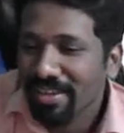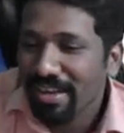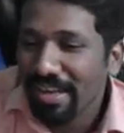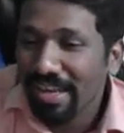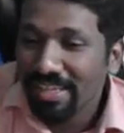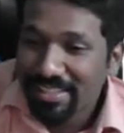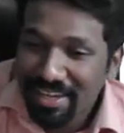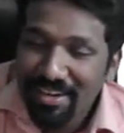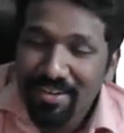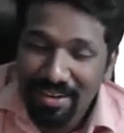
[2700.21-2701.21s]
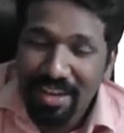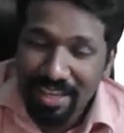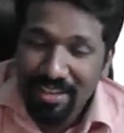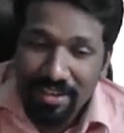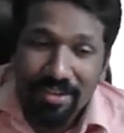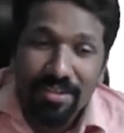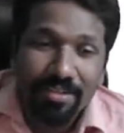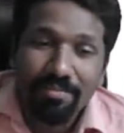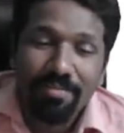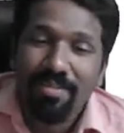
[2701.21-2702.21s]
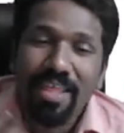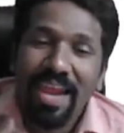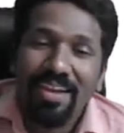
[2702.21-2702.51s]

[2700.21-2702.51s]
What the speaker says: lesser, like that